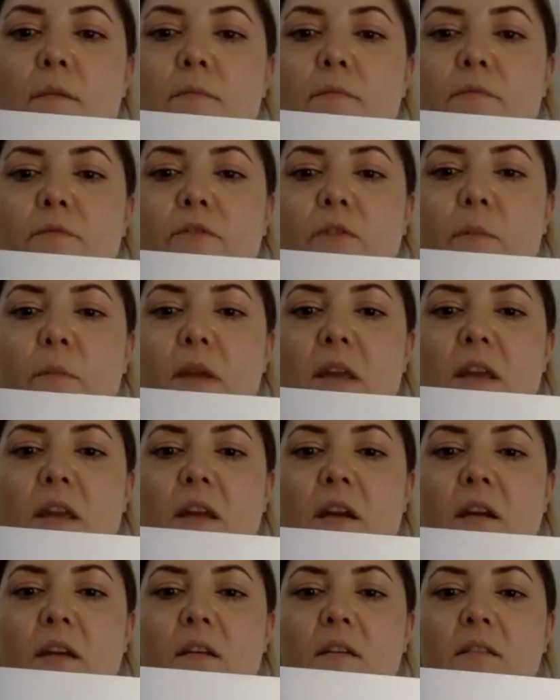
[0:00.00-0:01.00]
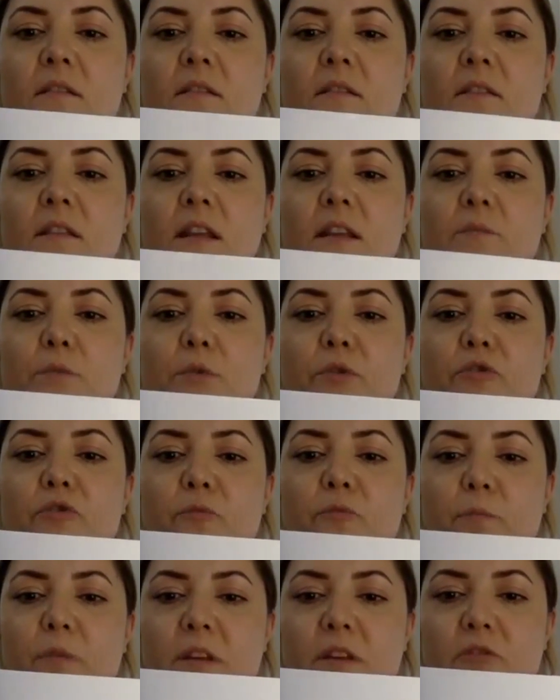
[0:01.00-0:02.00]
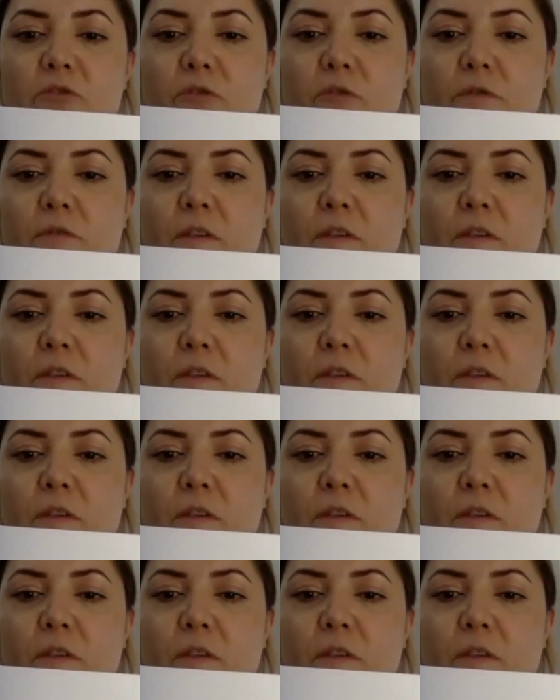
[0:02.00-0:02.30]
from here, that would be too